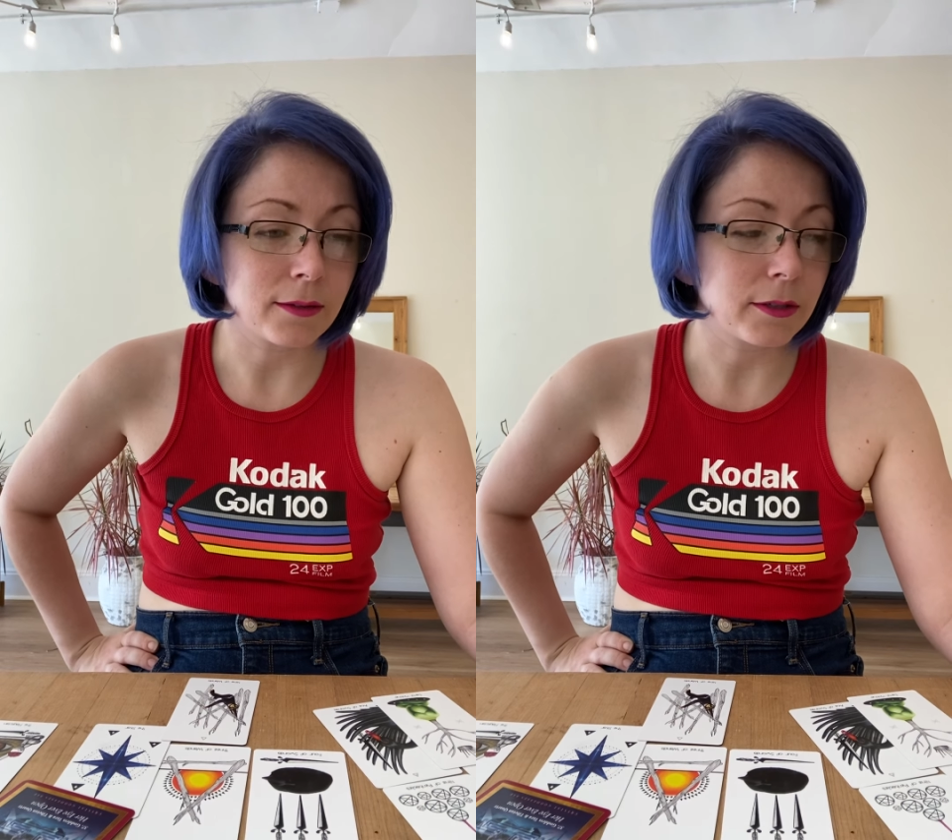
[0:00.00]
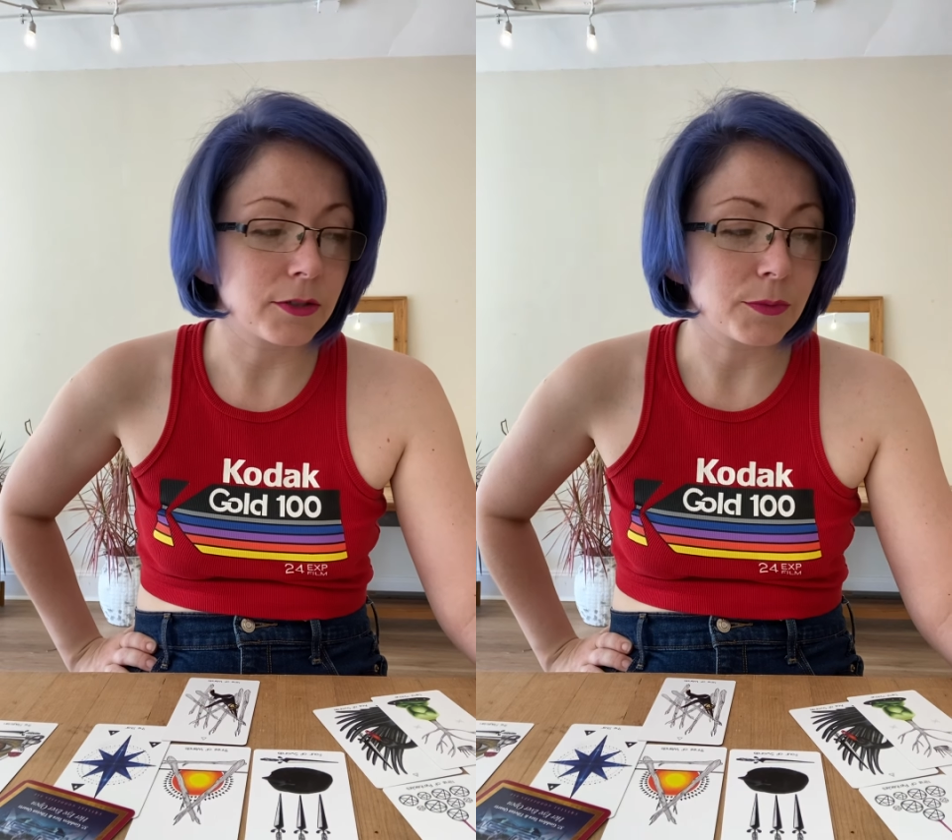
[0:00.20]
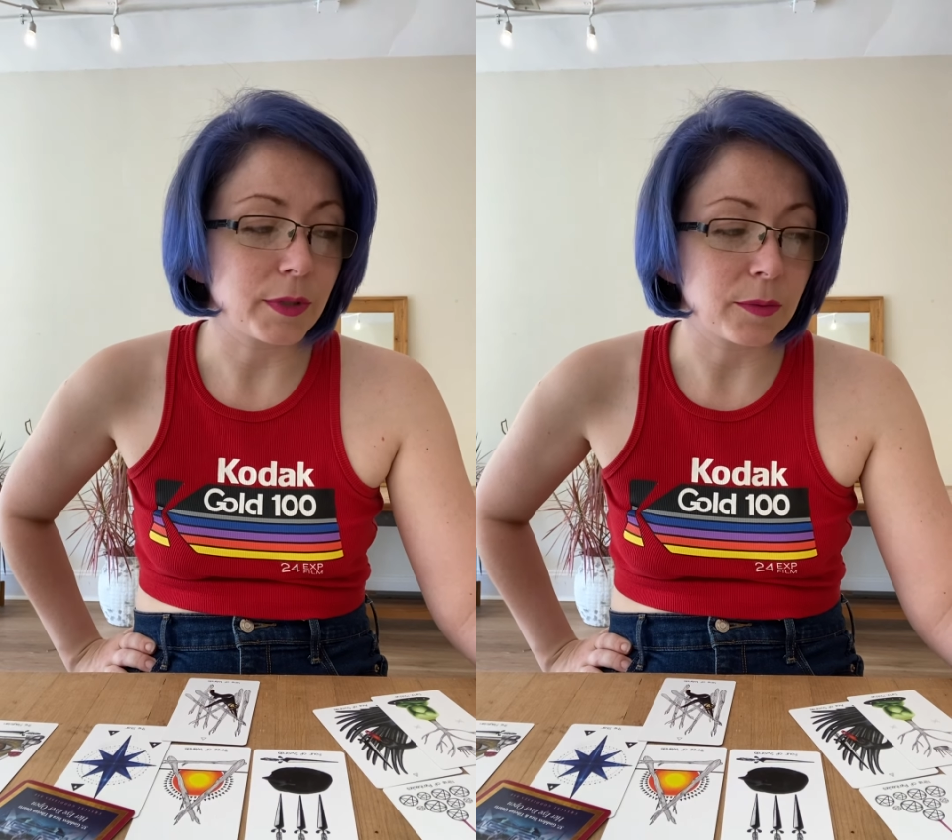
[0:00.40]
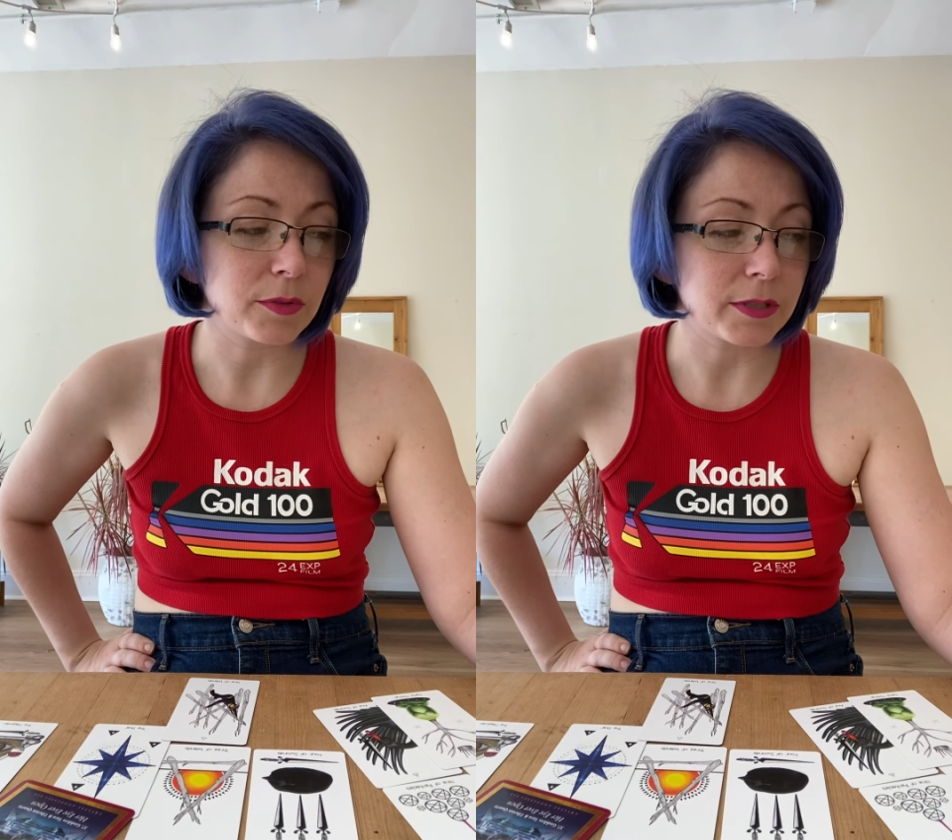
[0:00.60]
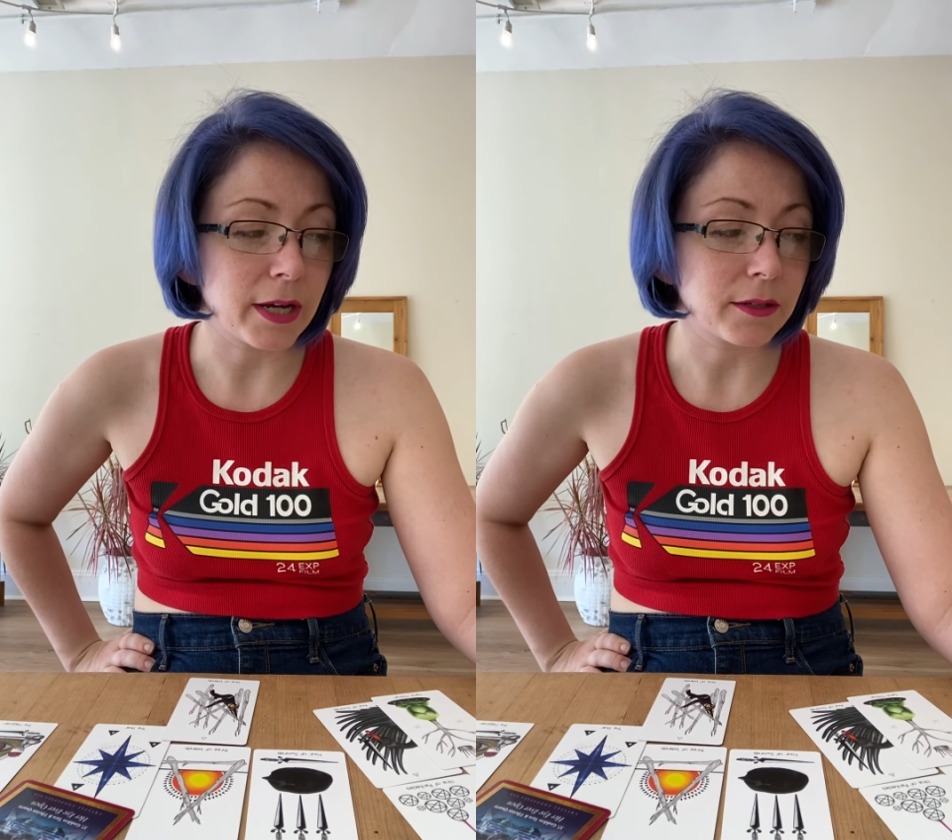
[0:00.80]
it because you're being
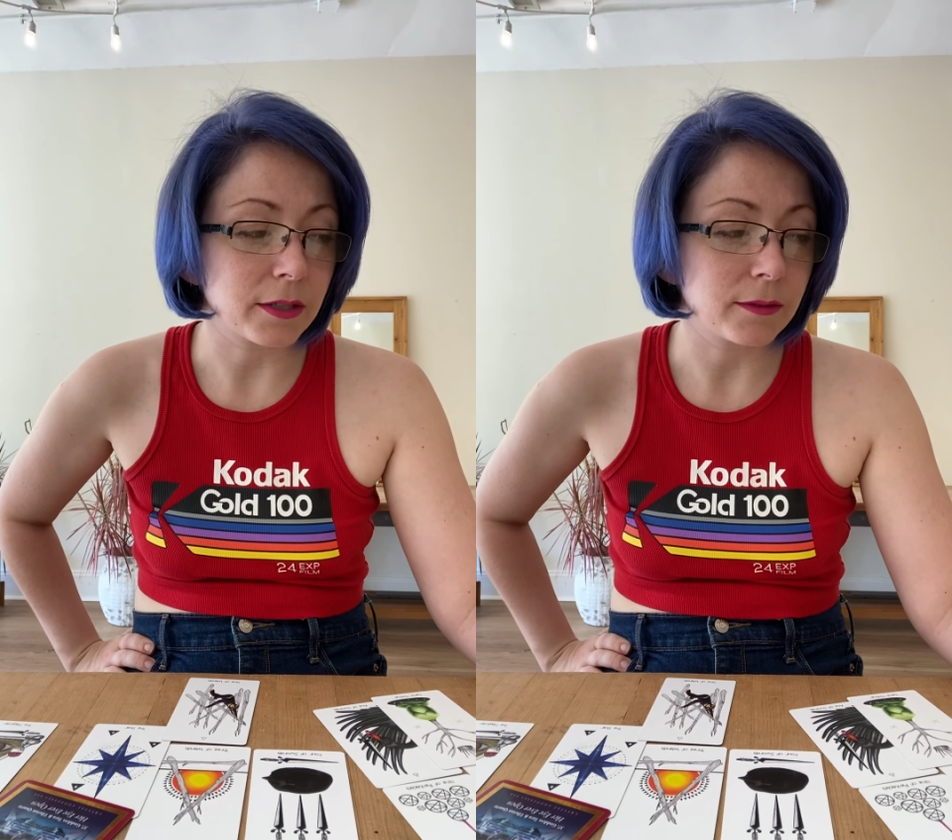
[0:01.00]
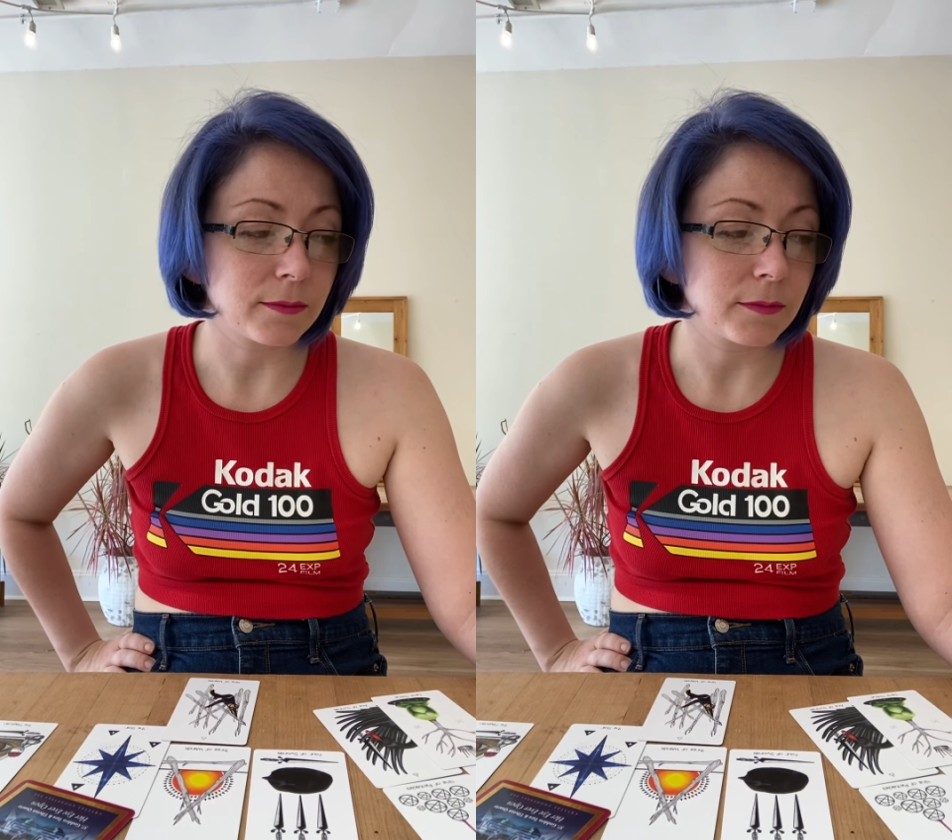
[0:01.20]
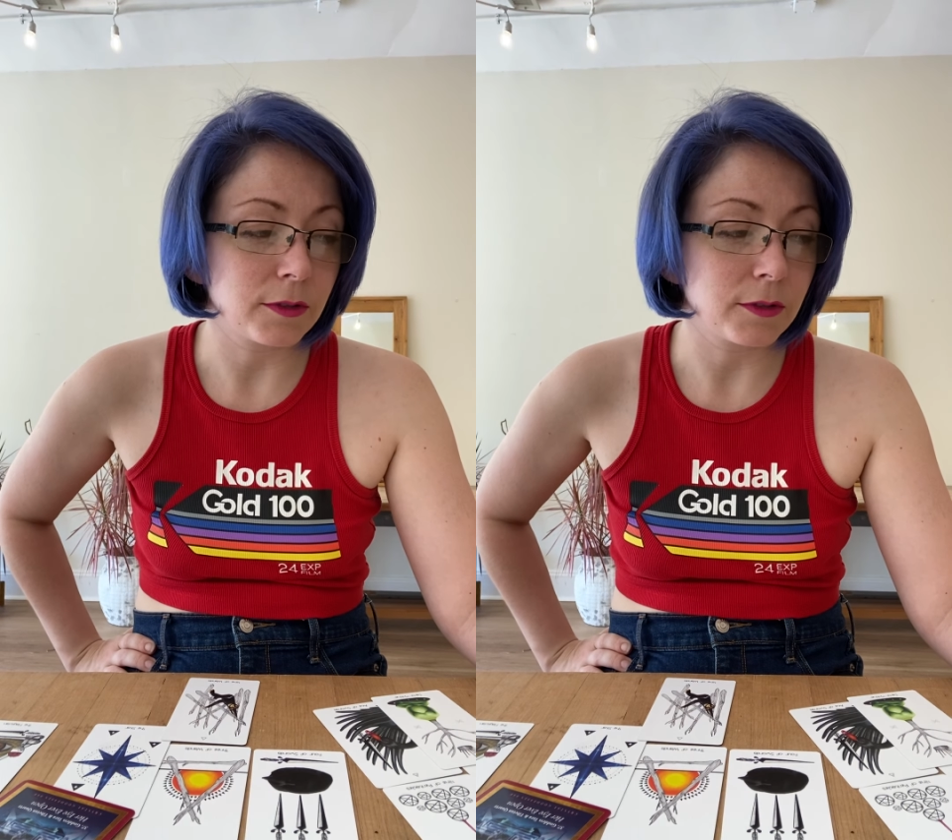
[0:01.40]
protected.